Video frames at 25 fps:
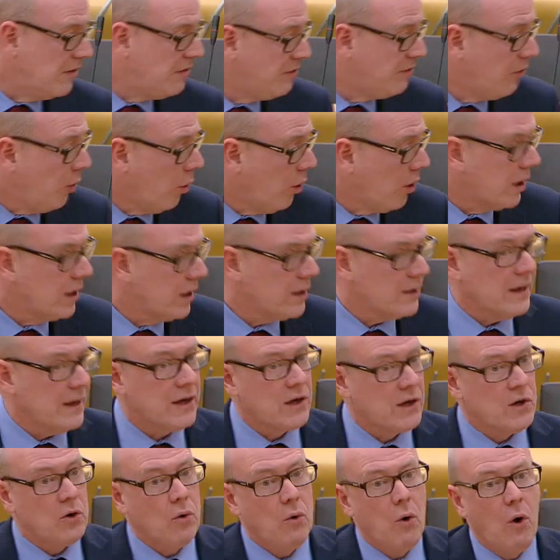for
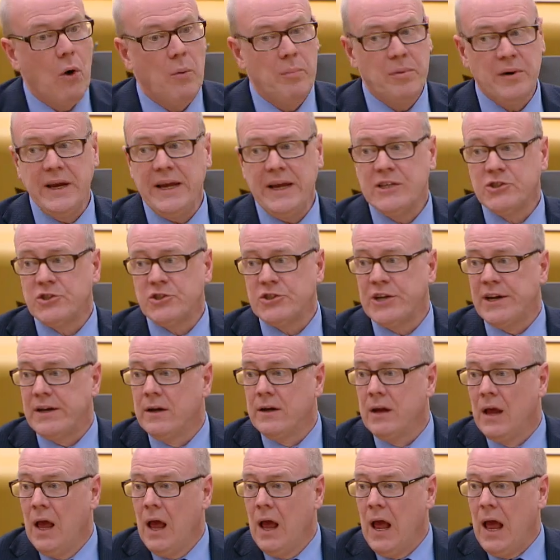their cooperation